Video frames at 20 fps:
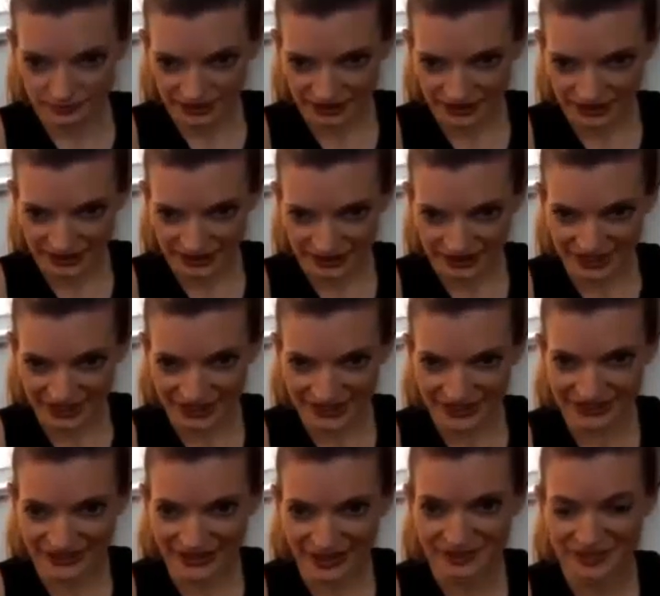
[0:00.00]

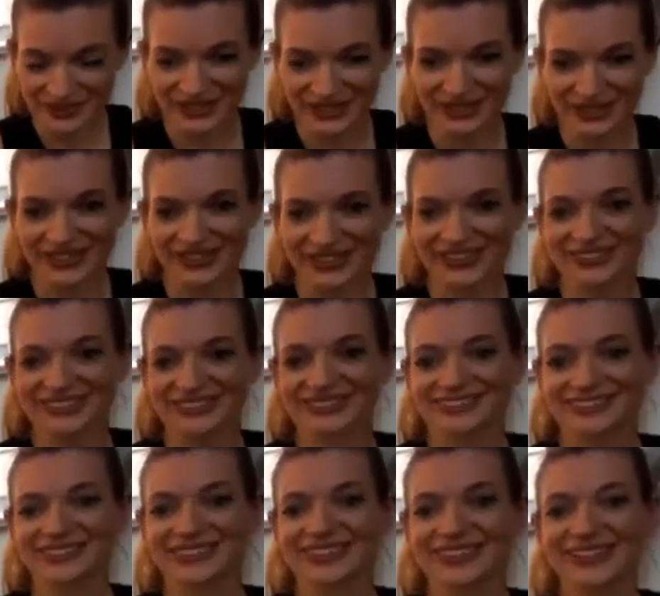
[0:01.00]
Inhale, up dog.
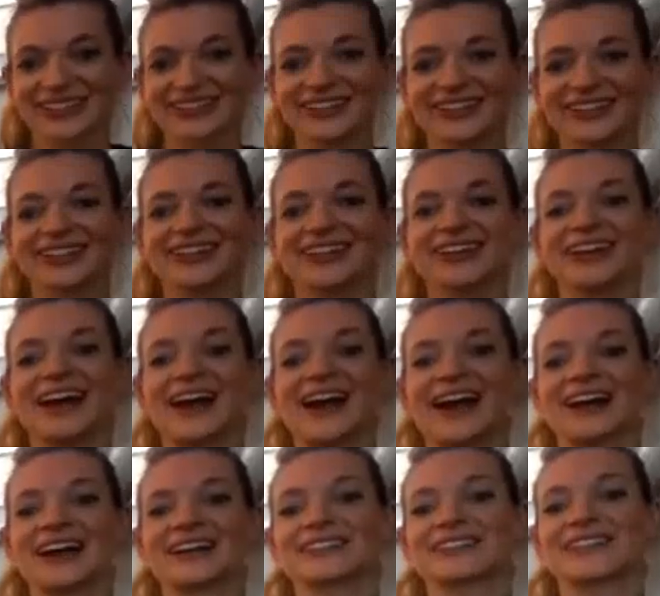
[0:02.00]

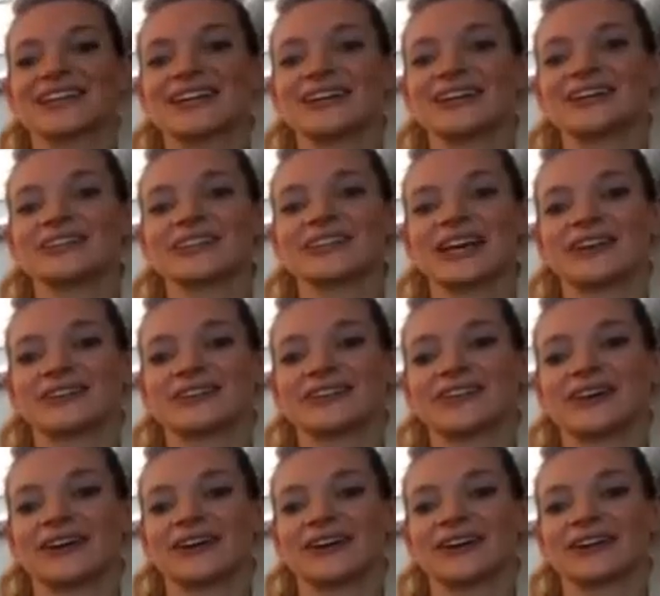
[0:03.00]
Exhale, down
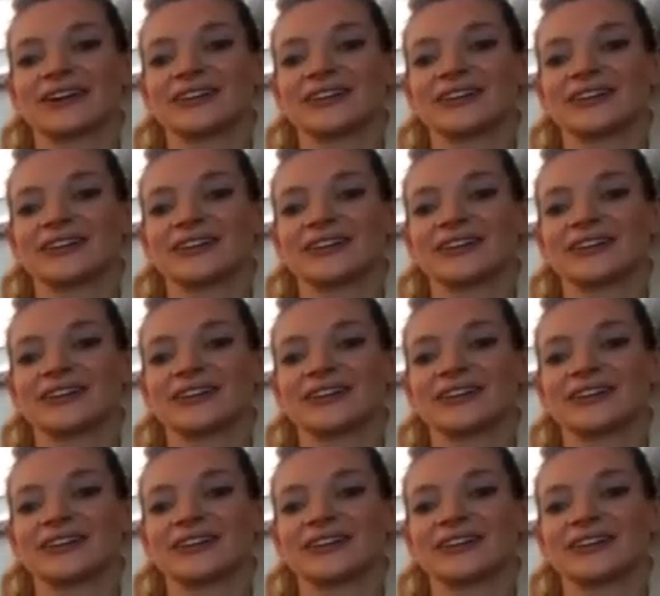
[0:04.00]
dog.